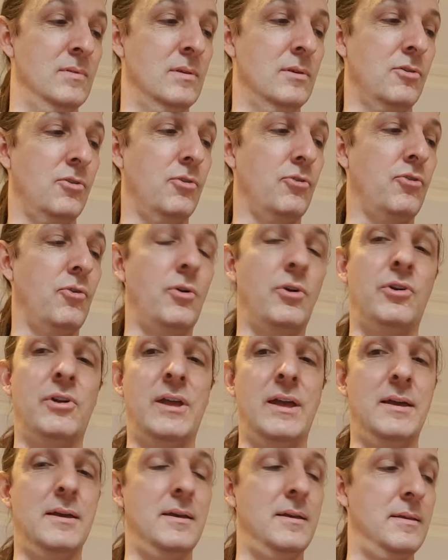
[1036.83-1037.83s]
So start
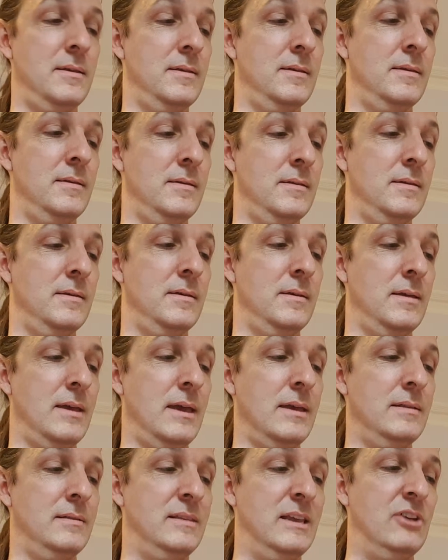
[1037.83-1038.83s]

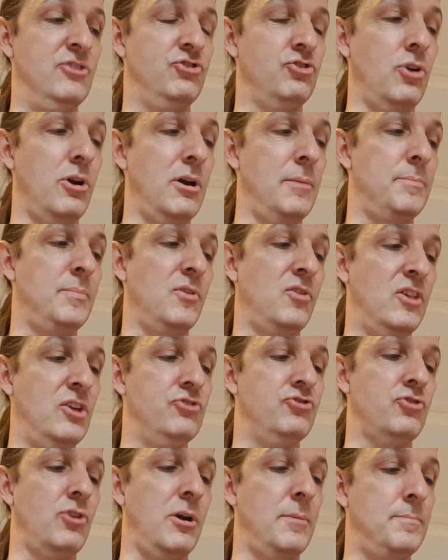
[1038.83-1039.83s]
on D sharp, C
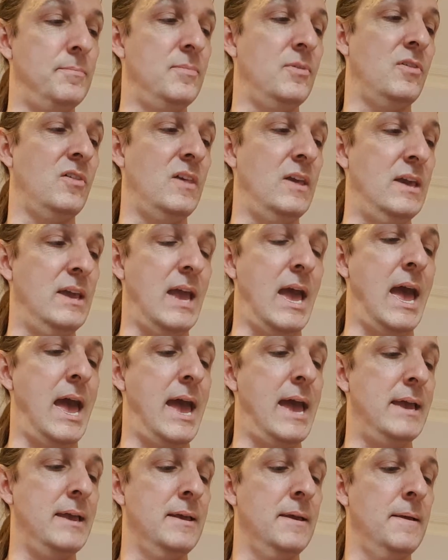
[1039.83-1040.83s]
sharp, C,
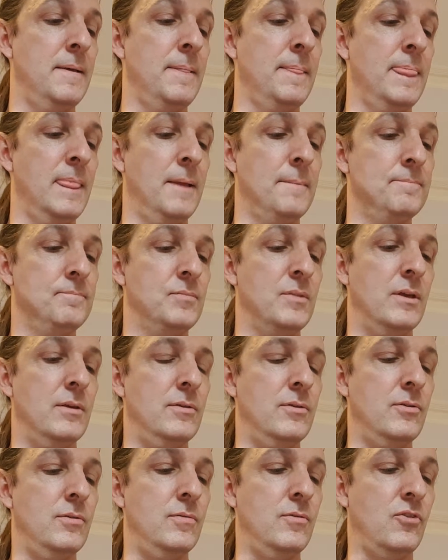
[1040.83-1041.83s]
A,
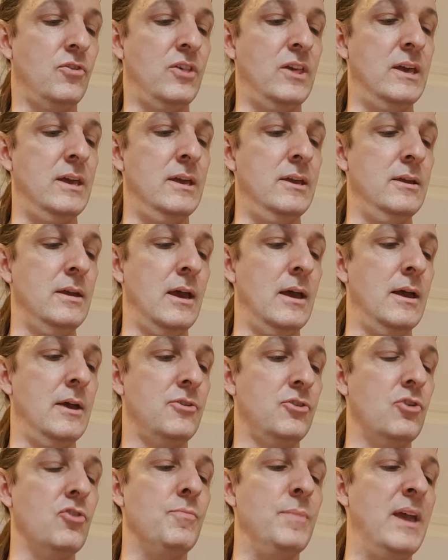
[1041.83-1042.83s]
C,
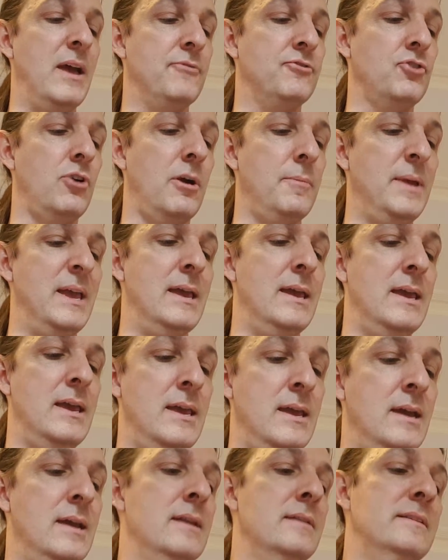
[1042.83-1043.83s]
F sharp, E,
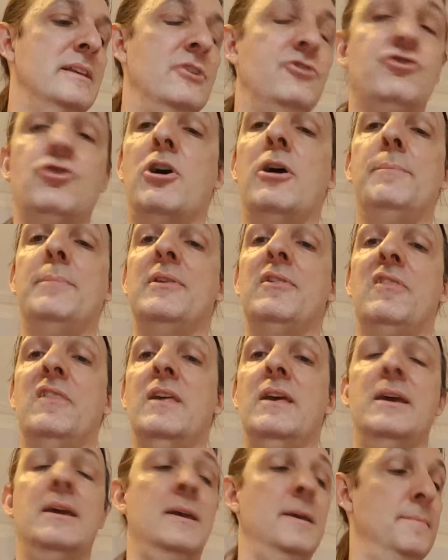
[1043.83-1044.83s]
D sharp, and
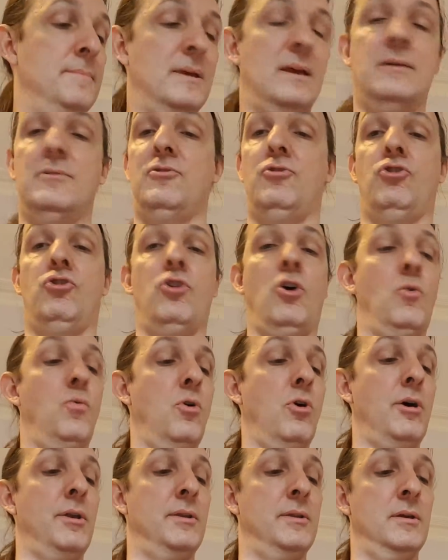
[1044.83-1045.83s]
C, so
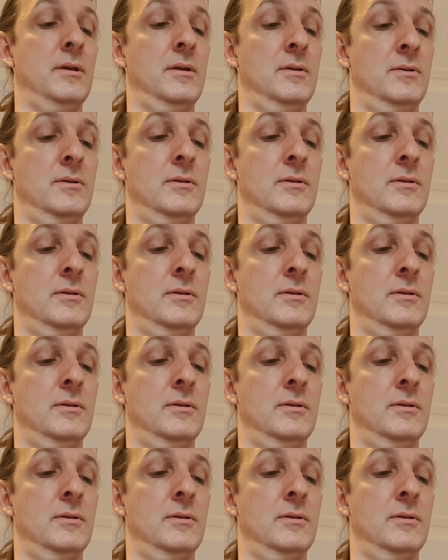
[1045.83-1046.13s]
on.